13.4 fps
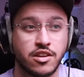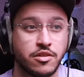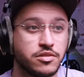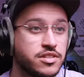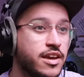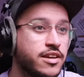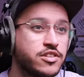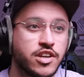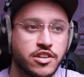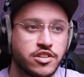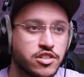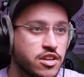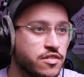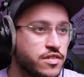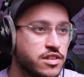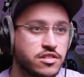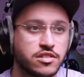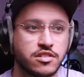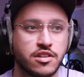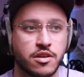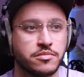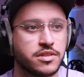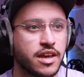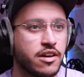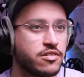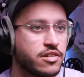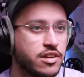Text chat service comes
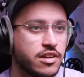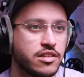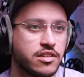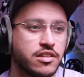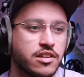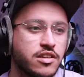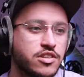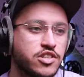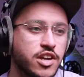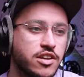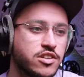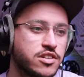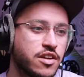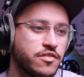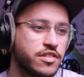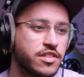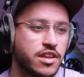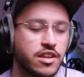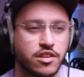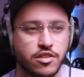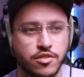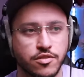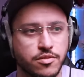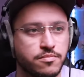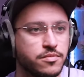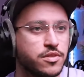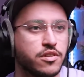out and changes everything.
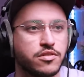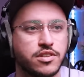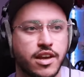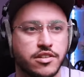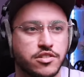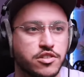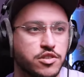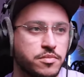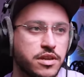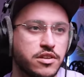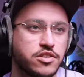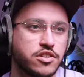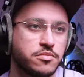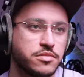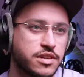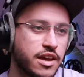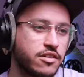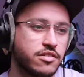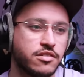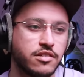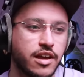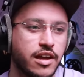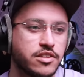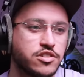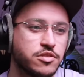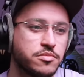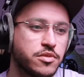Text to speech comes out,
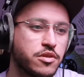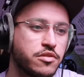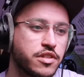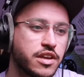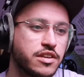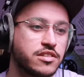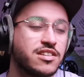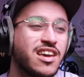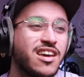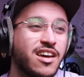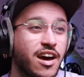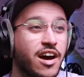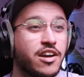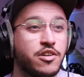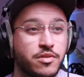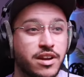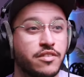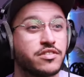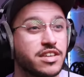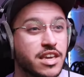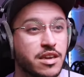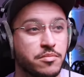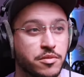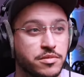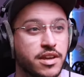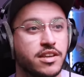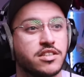adds some new things. I don't want to have to keep
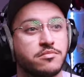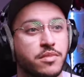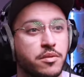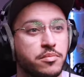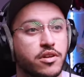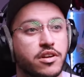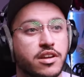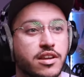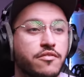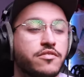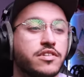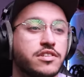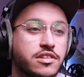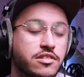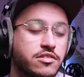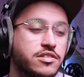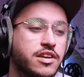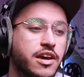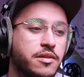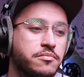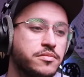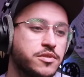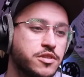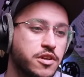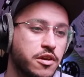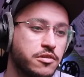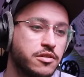updating my plugin every single time,
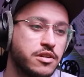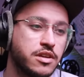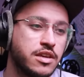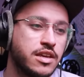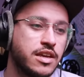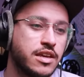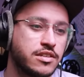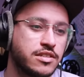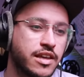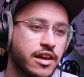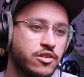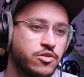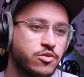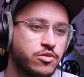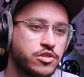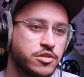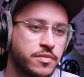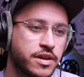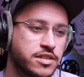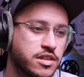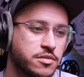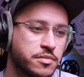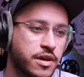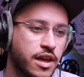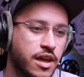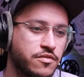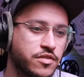so it's that automatic
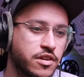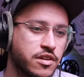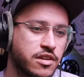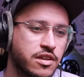behavior.